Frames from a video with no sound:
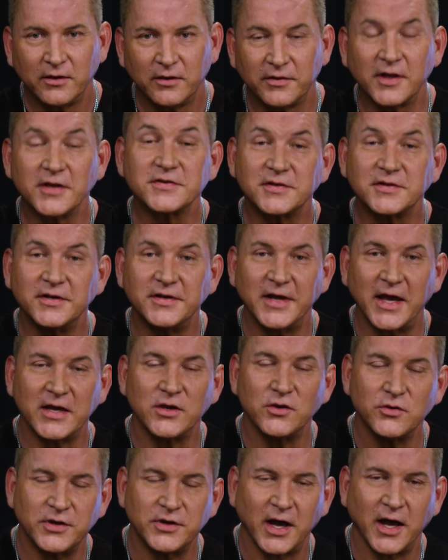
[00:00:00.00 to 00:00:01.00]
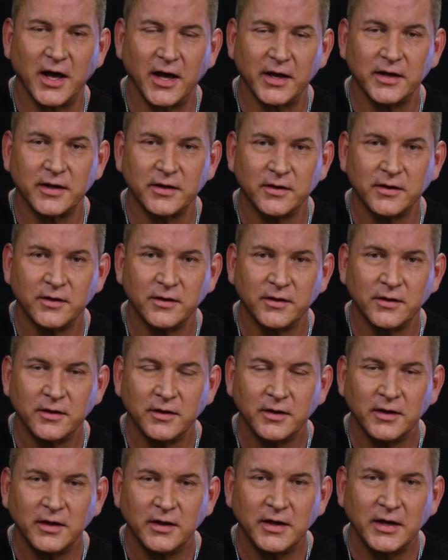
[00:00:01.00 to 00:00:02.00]
That's the day you die.
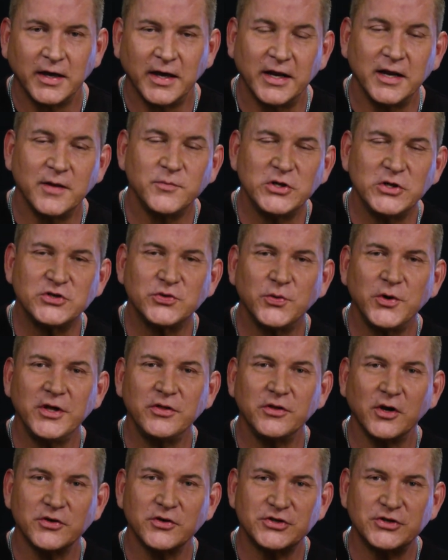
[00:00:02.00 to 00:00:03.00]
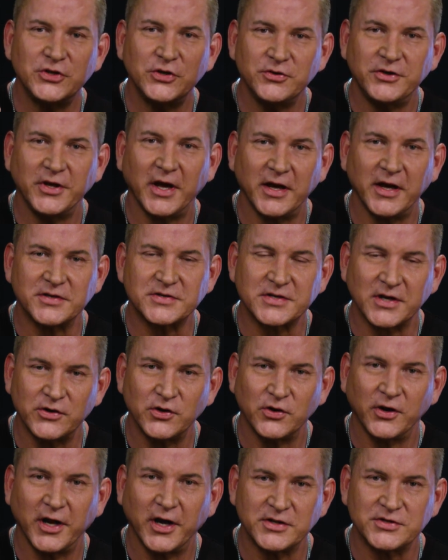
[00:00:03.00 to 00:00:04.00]
And in between those two dates on
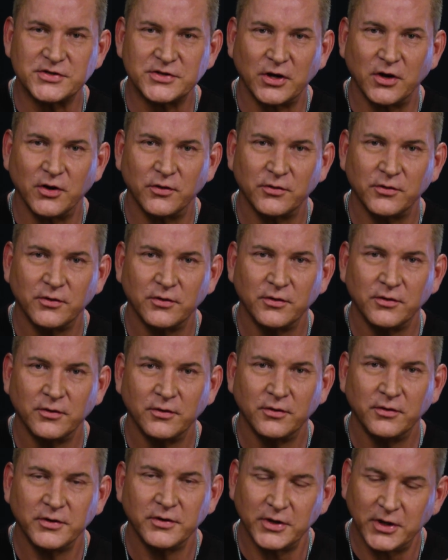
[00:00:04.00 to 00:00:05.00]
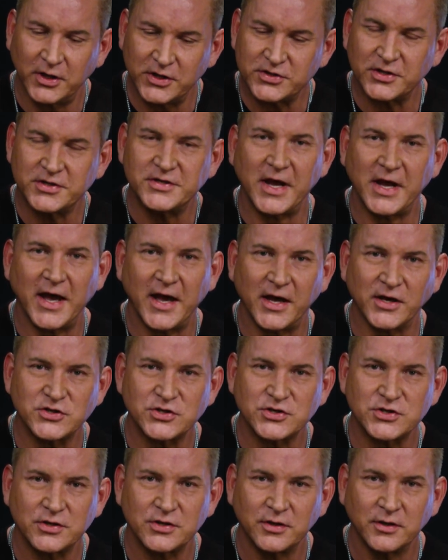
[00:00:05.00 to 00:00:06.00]
your headstone is a
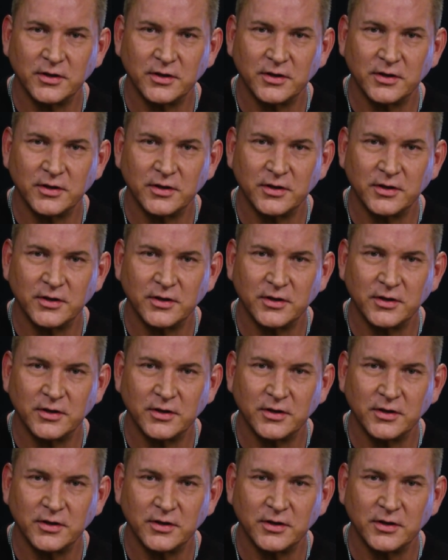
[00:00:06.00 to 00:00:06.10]
dash.